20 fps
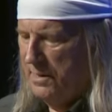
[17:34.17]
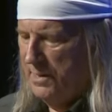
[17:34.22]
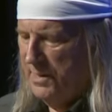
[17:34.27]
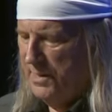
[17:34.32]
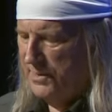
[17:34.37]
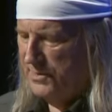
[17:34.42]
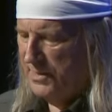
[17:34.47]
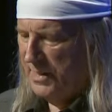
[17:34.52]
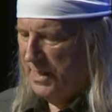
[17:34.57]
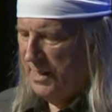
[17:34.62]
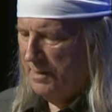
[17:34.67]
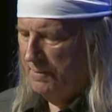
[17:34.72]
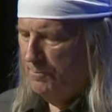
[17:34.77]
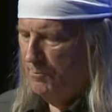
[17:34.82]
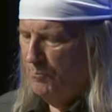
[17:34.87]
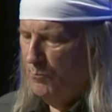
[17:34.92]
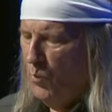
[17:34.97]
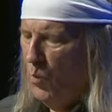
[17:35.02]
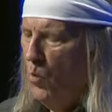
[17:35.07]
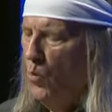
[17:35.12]
is a
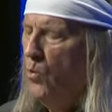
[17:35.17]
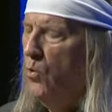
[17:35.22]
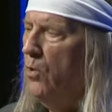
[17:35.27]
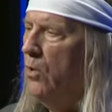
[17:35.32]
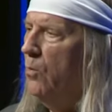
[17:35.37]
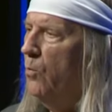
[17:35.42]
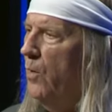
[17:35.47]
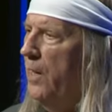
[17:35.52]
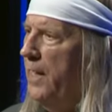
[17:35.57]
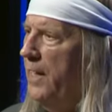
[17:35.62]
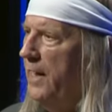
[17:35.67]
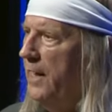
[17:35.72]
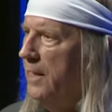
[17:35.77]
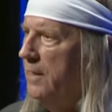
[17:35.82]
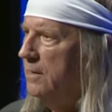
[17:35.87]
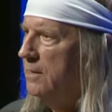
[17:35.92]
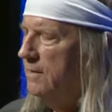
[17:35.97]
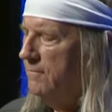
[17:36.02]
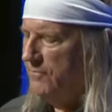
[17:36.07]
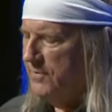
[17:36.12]
poor
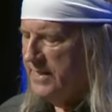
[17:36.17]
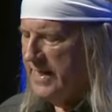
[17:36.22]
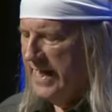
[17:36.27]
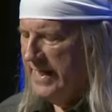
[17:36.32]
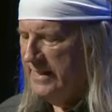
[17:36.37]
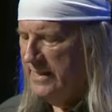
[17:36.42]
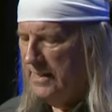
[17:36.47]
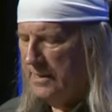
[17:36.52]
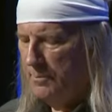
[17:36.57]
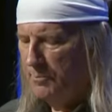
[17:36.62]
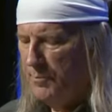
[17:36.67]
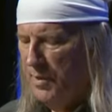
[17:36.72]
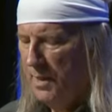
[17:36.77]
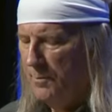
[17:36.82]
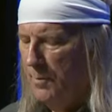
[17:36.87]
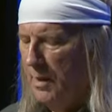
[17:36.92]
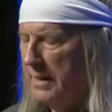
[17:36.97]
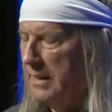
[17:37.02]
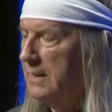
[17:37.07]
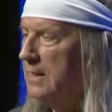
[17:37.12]
way of gaining
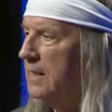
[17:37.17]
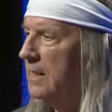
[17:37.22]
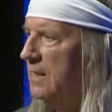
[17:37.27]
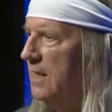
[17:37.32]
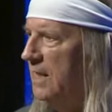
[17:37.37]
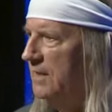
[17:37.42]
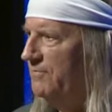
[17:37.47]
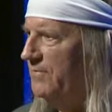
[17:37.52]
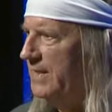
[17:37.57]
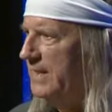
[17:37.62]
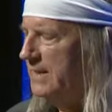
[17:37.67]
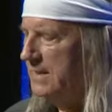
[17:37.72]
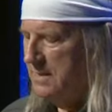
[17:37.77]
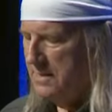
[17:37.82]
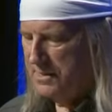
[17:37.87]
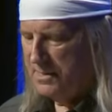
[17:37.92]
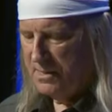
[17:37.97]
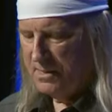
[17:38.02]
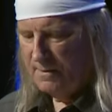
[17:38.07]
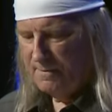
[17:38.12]
public
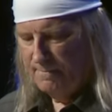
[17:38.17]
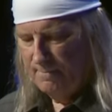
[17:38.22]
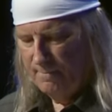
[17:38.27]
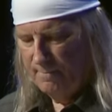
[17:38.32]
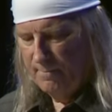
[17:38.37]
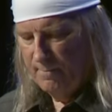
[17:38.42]
confidence.